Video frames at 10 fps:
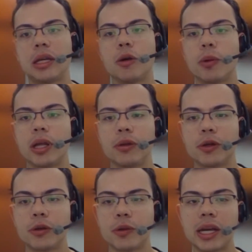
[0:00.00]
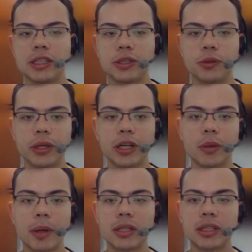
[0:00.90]
when you're trying to trigger a
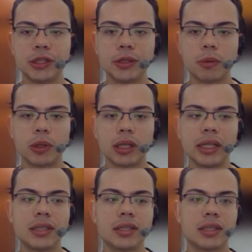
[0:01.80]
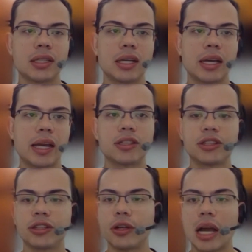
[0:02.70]
parachute release at a
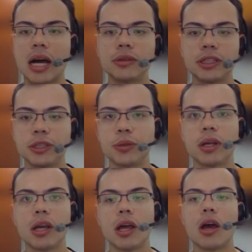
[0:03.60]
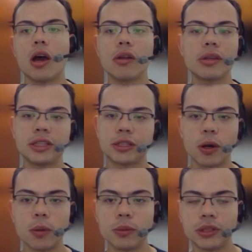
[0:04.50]
certain altitude, all of these
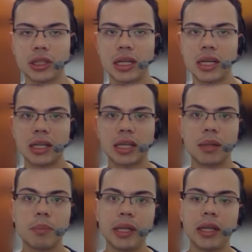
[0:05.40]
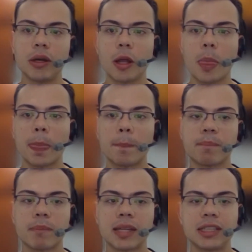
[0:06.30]
codes can be
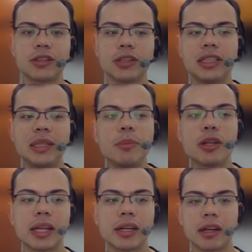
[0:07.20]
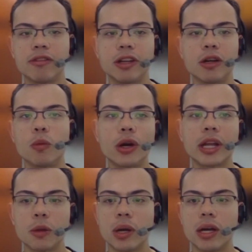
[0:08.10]
essentially simulated if they're
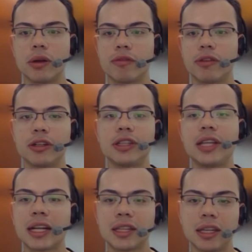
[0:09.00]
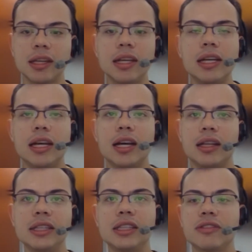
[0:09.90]
working well, if they're detecting
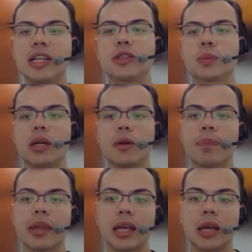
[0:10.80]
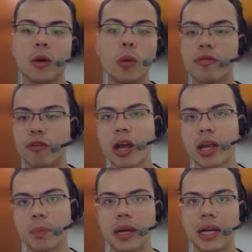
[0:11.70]
these events well, with
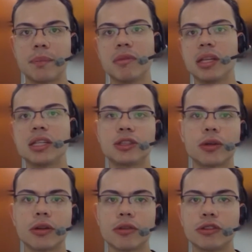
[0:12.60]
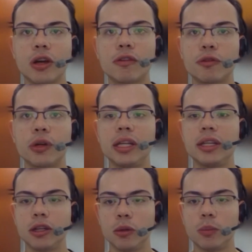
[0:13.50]
RocketPy in a sort of software in
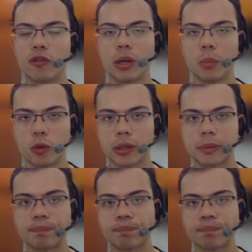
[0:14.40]
the loop framework